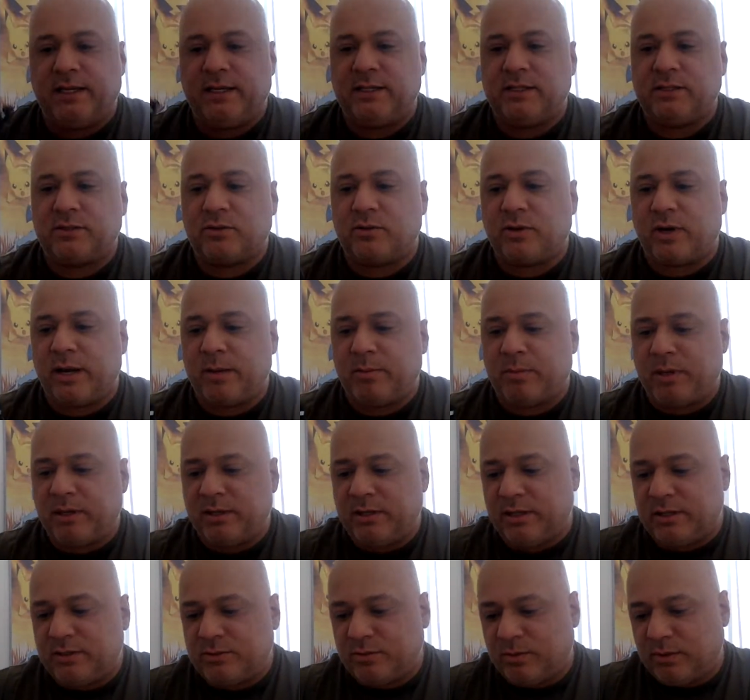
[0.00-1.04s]
his gripe on
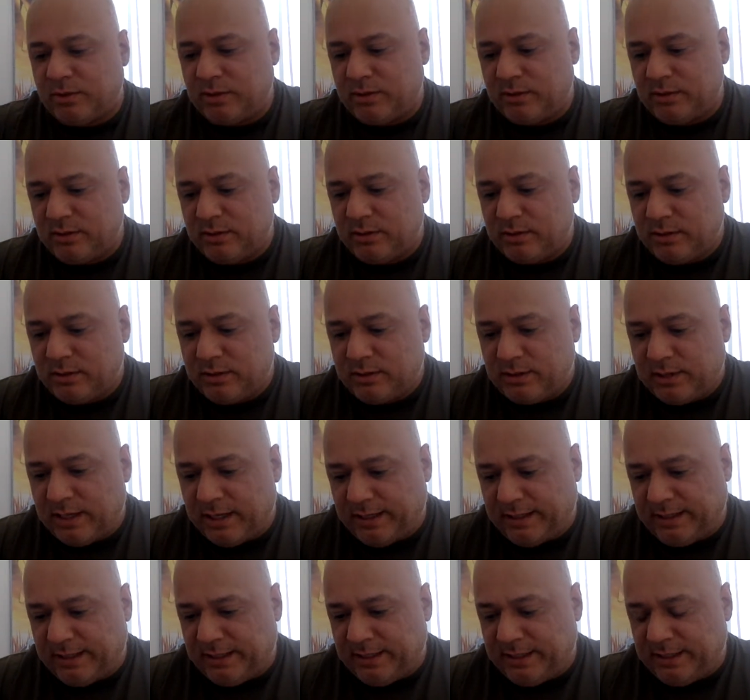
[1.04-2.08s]
this one. I
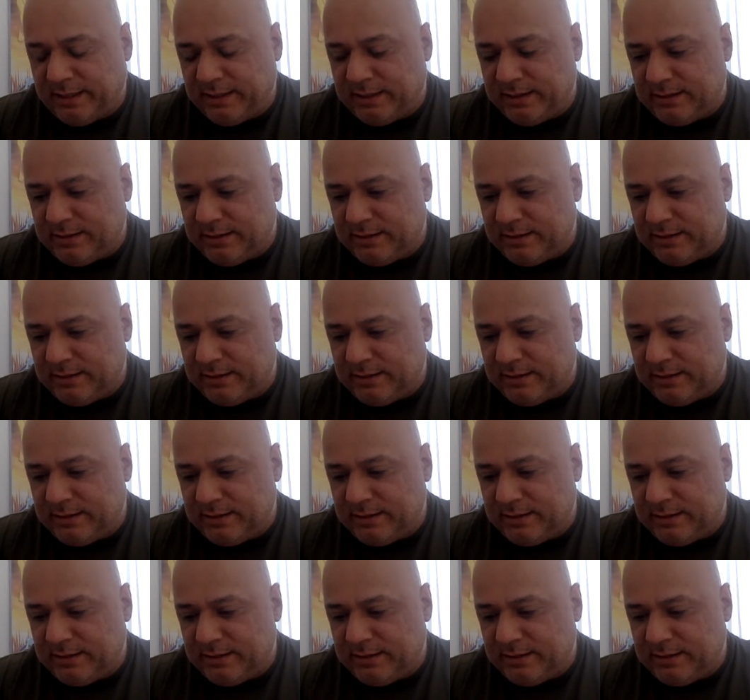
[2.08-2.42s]
get it.